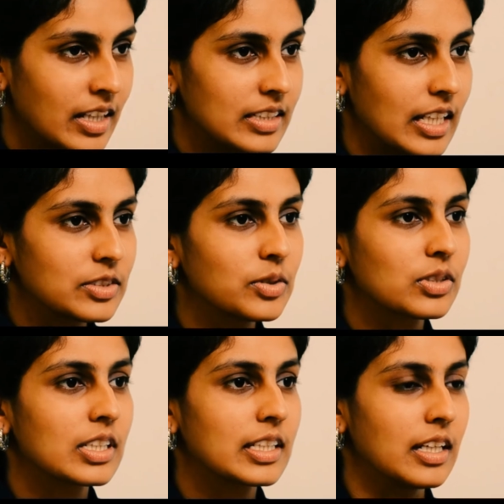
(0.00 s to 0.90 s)
That's
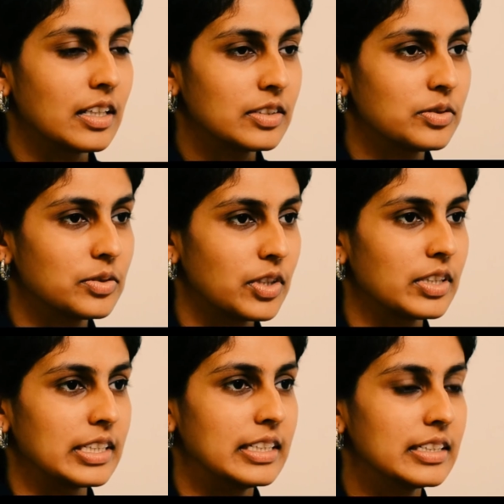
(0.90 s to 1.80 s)
usually done through your
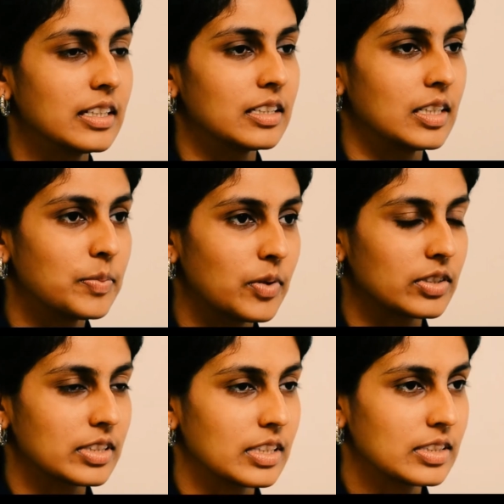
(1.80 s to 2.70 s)
internal
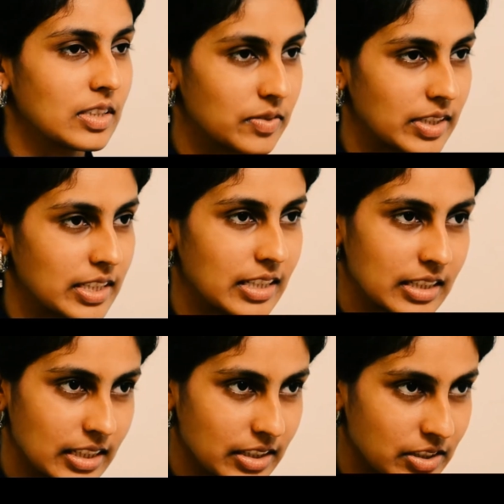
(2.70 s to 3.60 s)
process of data
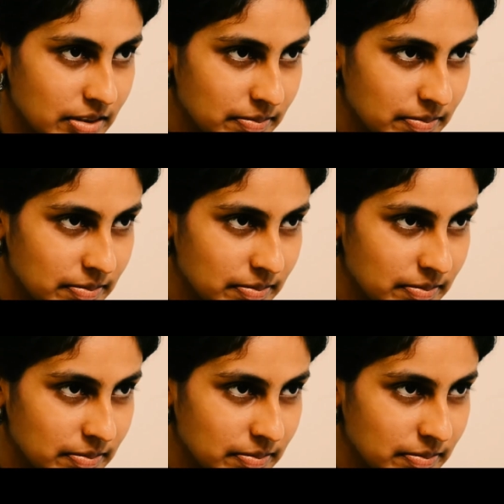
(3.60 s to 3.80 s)
collection.